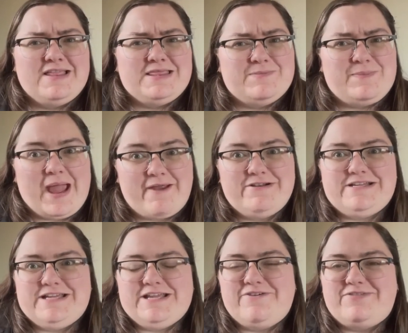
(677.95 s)
the
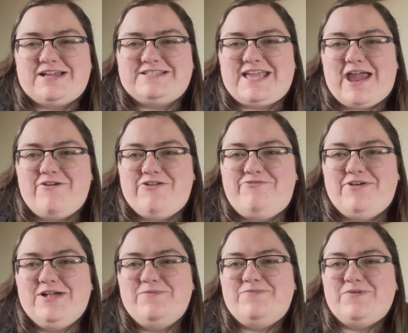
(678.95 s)
parody of that scary
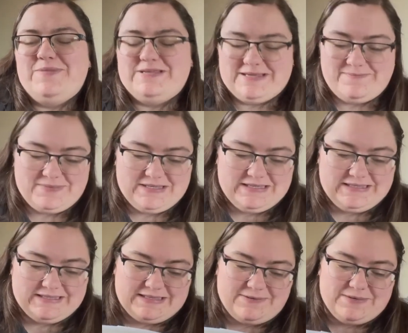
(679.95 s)
film from The
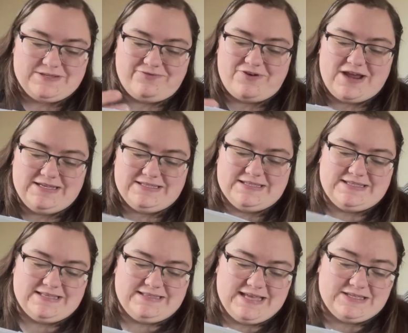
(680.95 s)
Simpsons, there was a phrase that
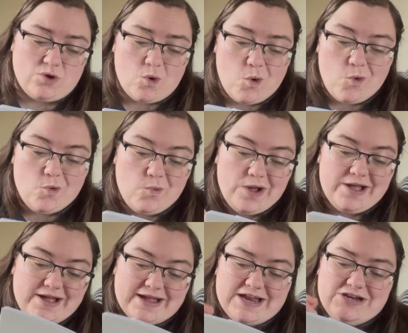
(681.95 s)
said this: all
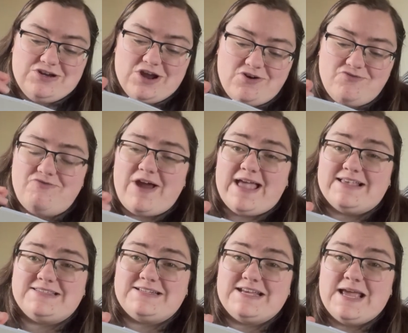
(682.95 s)
work and no
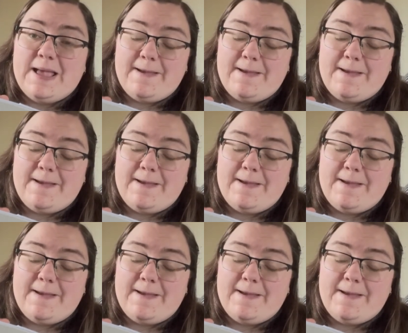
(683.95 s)
rest